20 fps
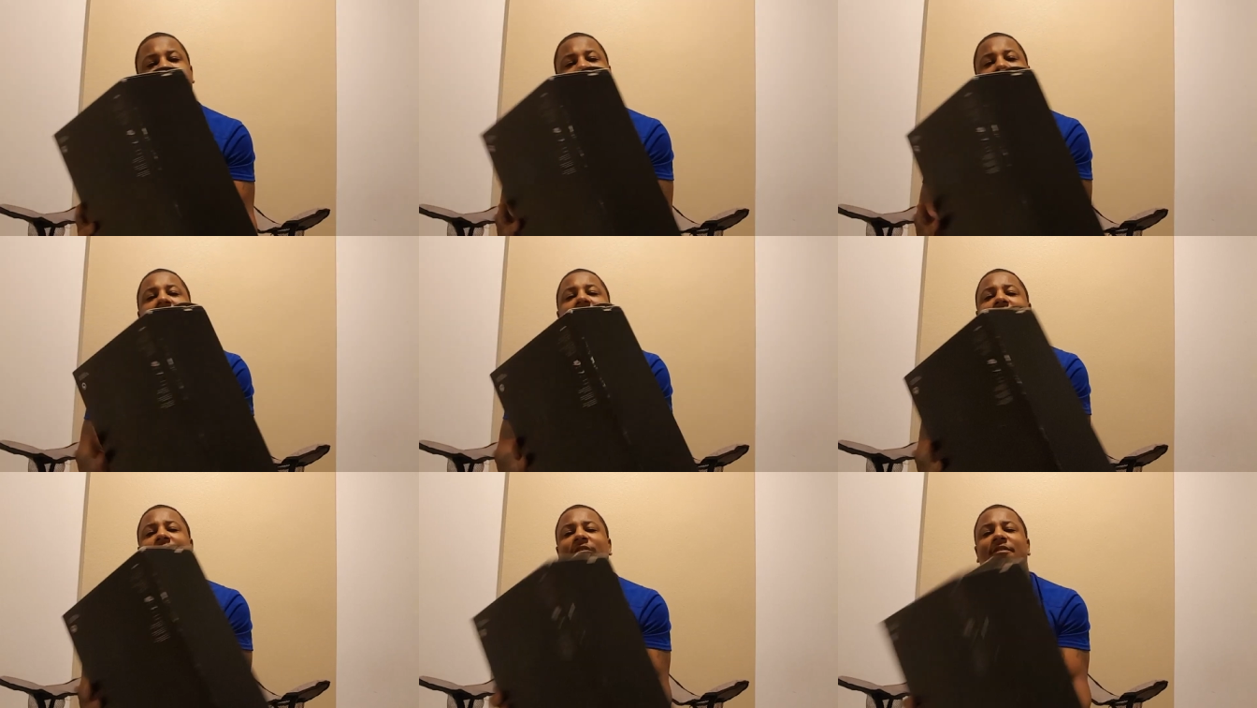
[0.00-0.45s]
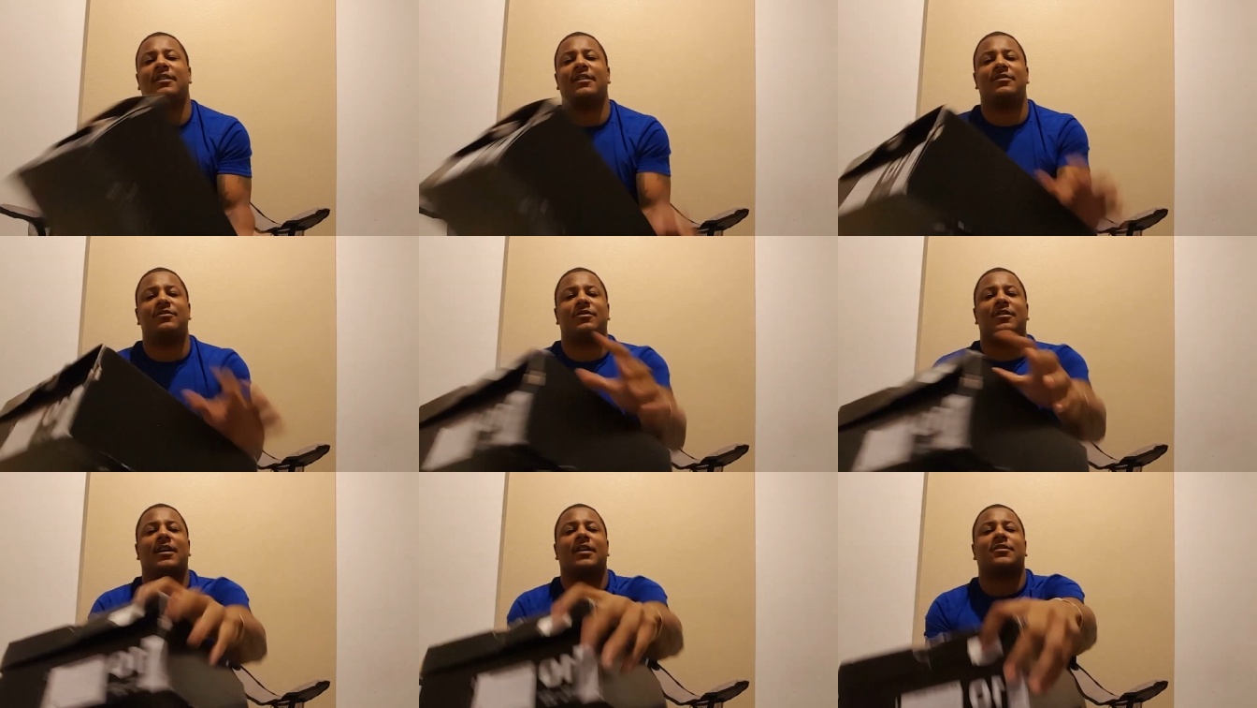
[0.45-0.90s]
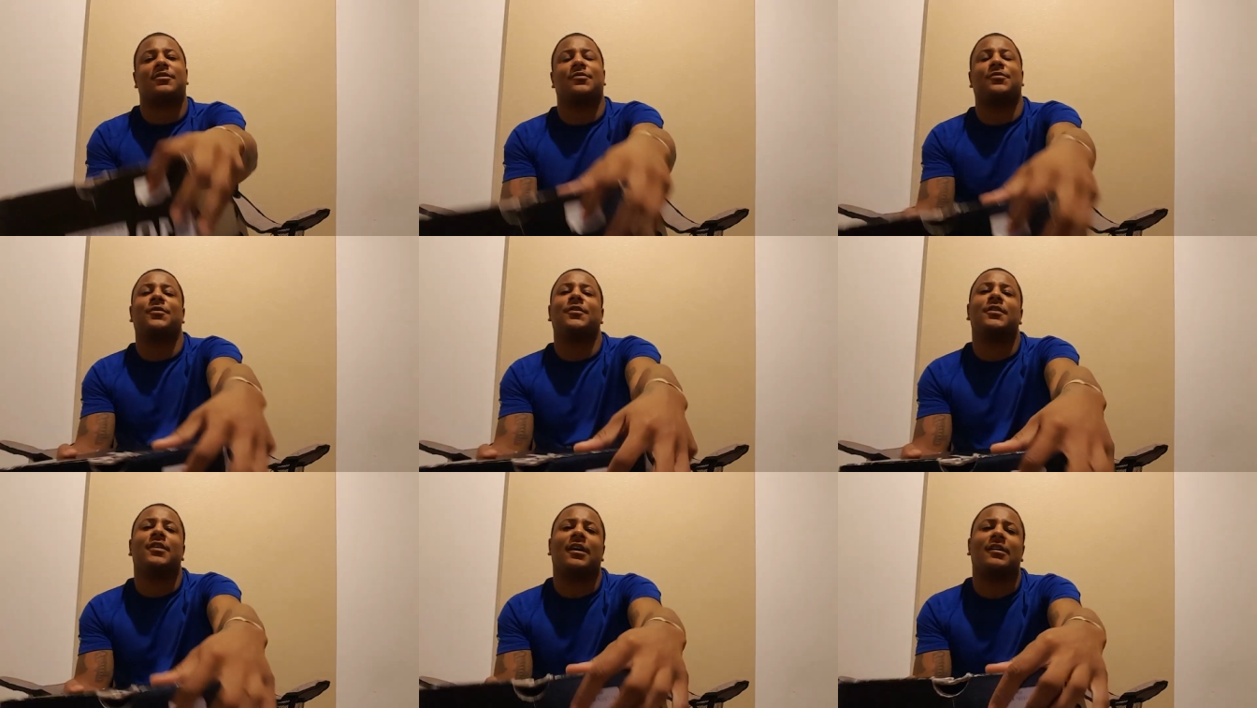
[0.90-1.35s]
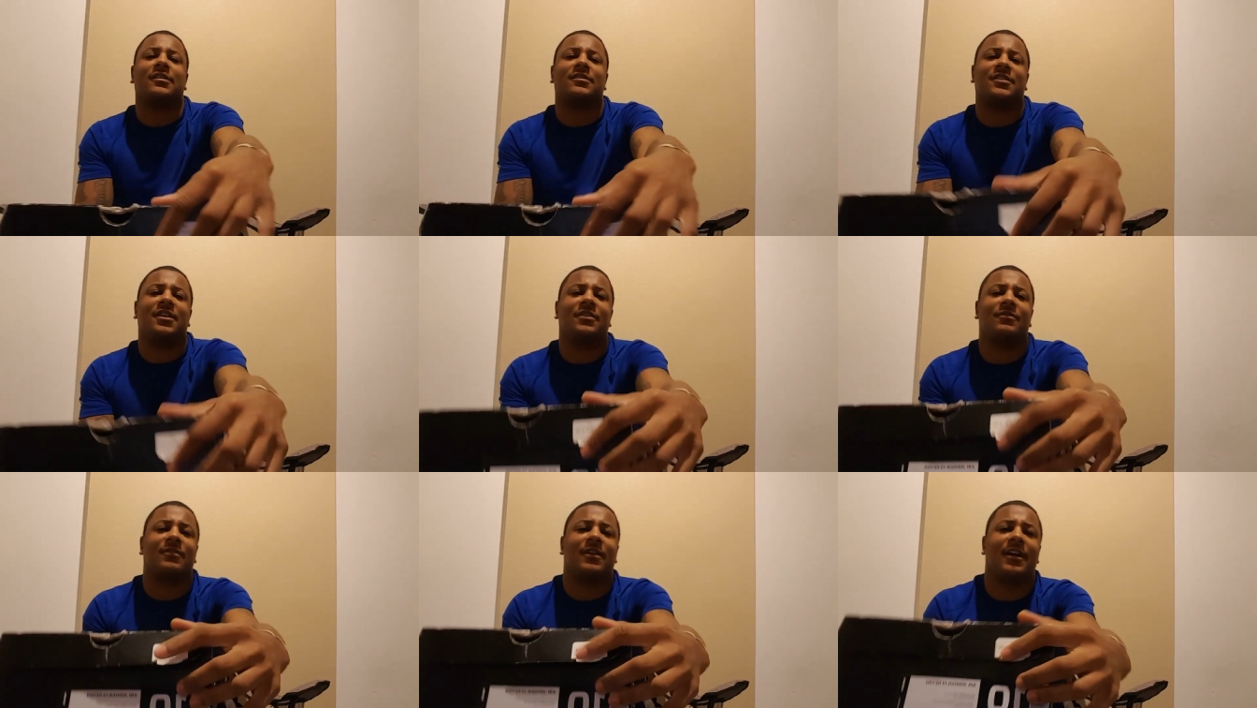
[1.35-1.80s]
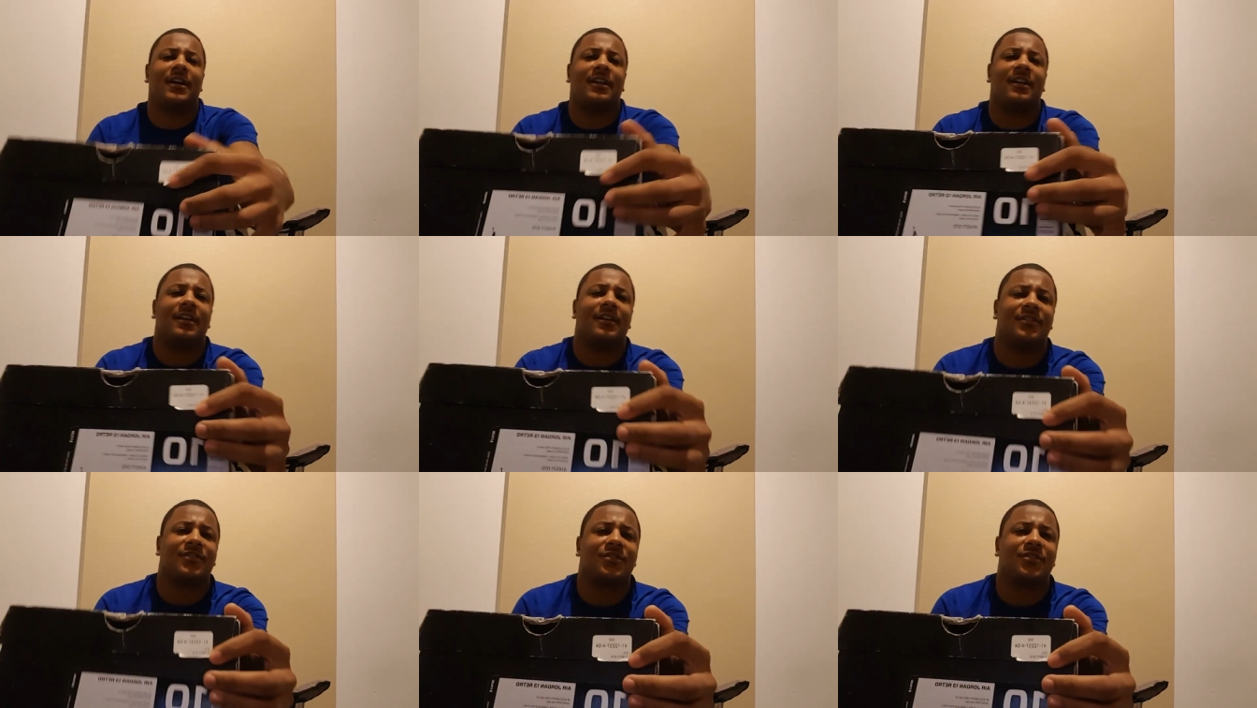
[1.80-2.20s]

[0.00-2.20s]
And you got the Foot Locker thing right here.